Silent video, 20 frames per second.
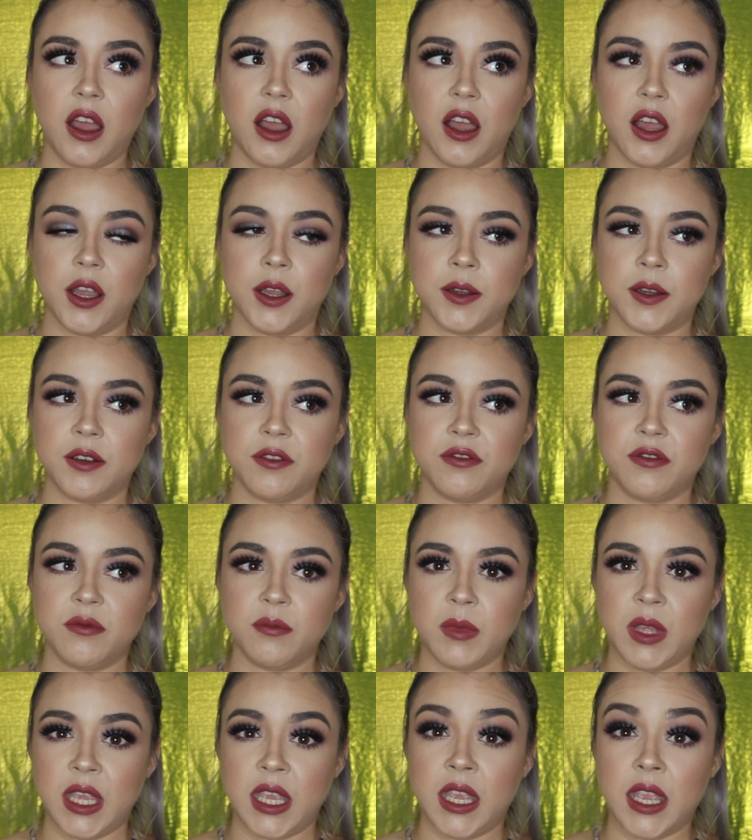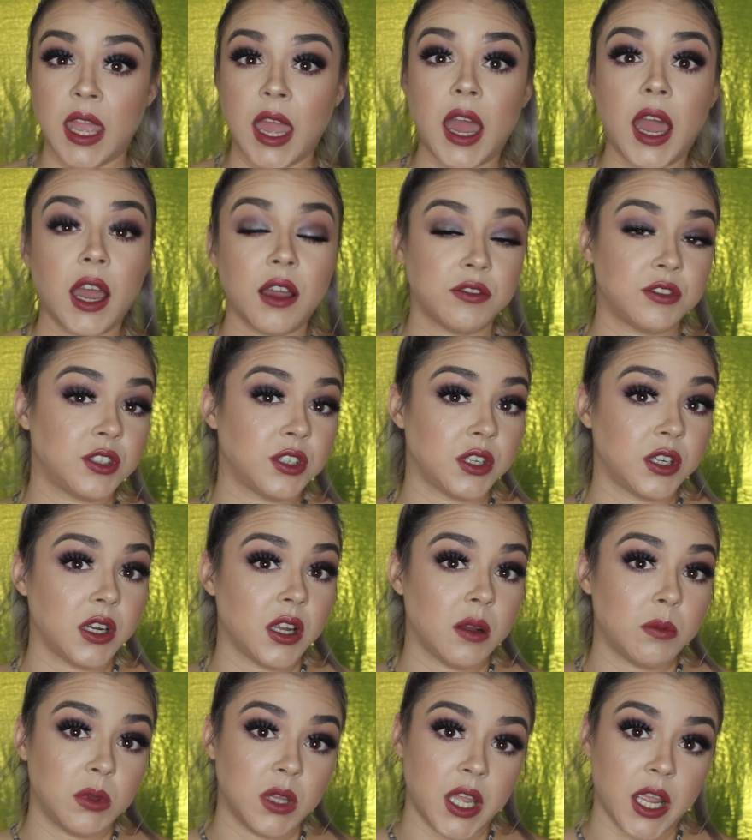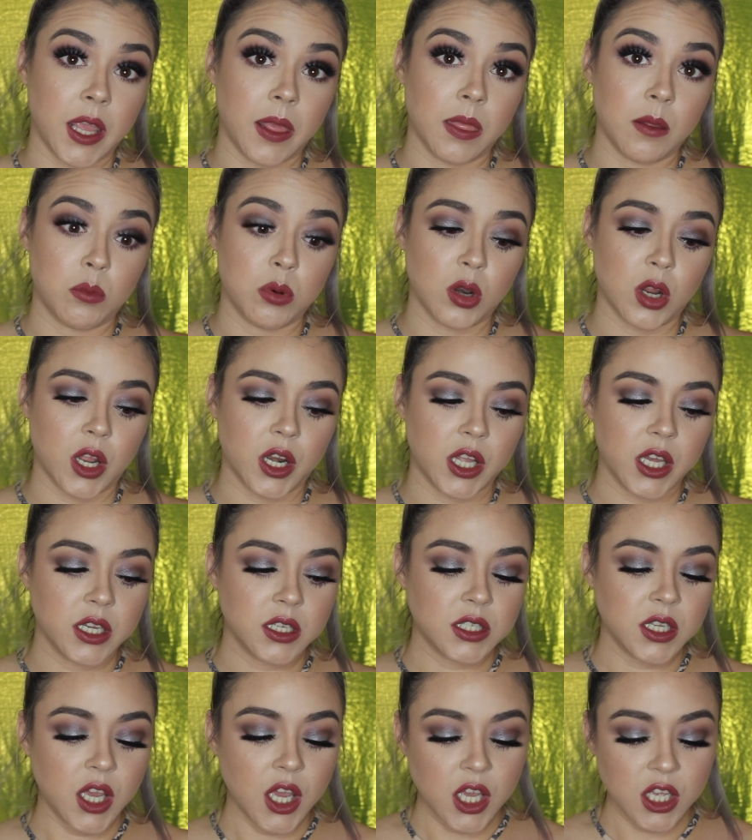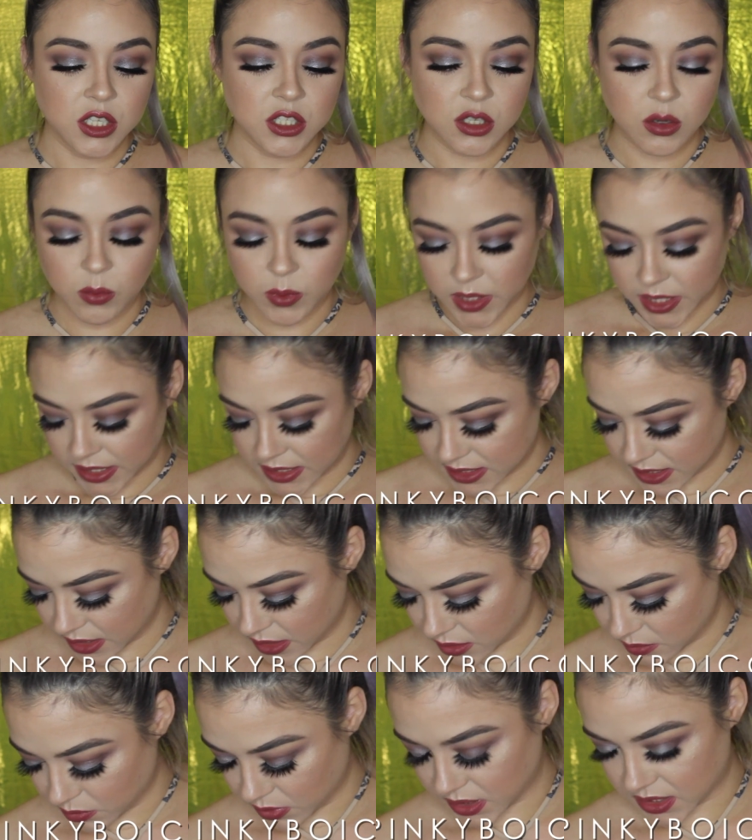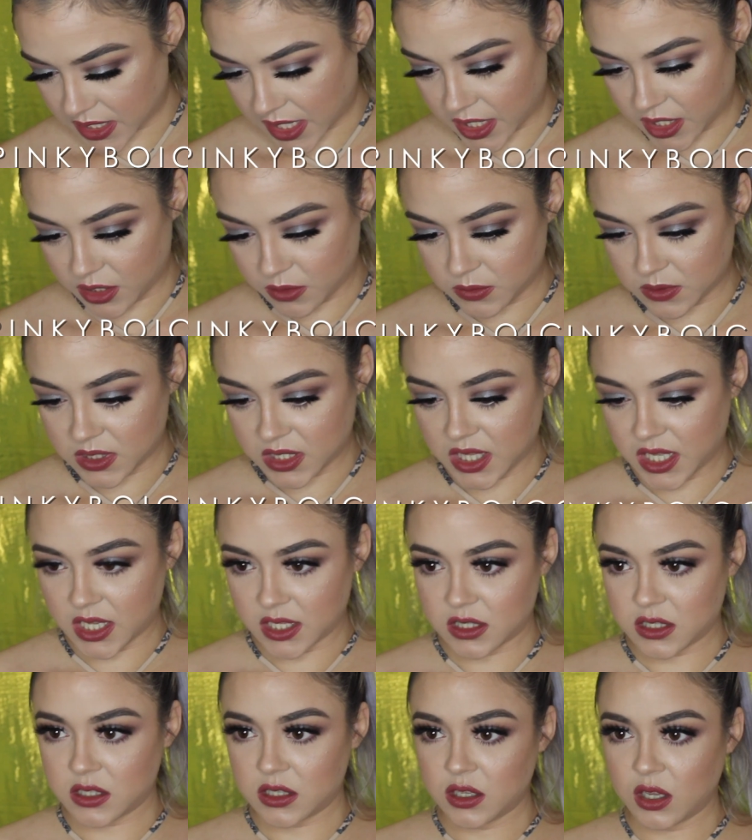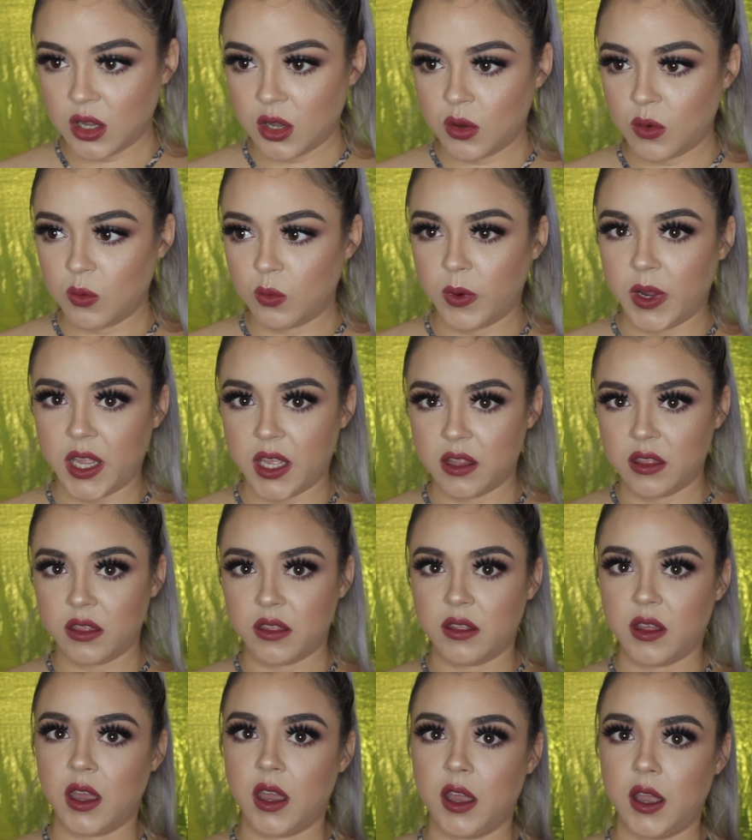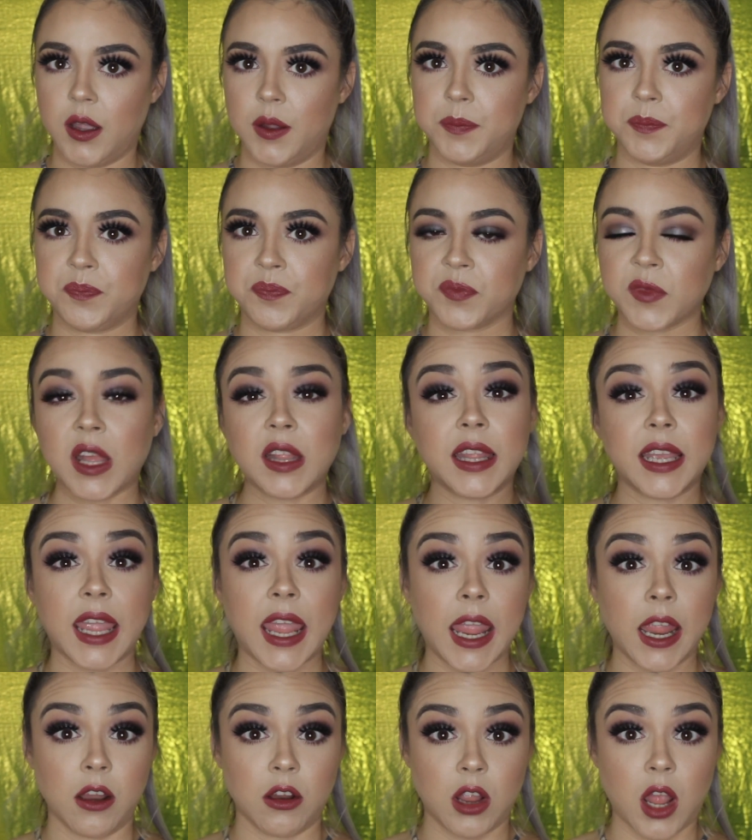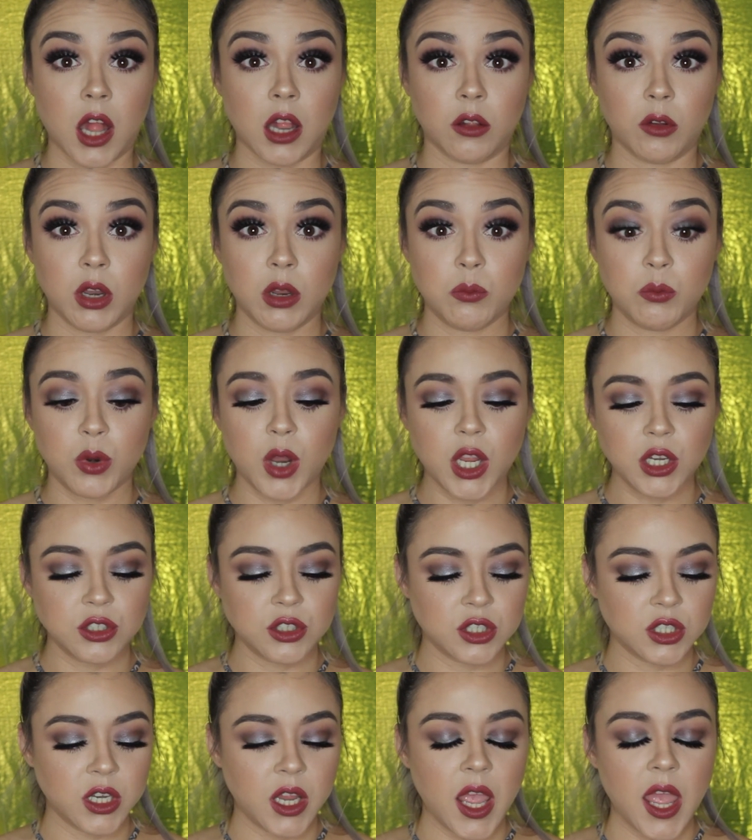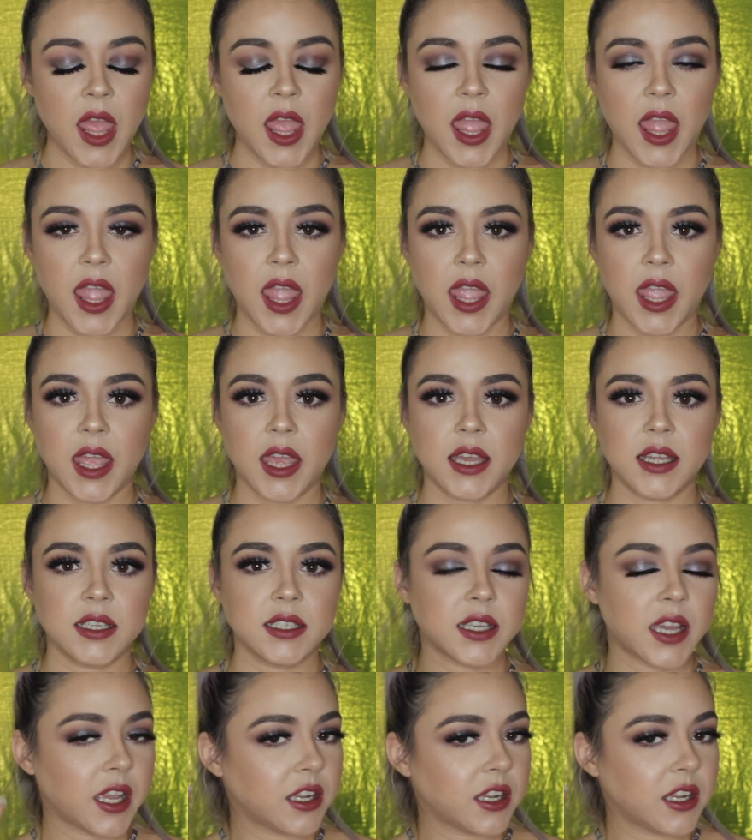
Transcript: of me after applying the product. So what I did was I used this with like a hair coloring brush, and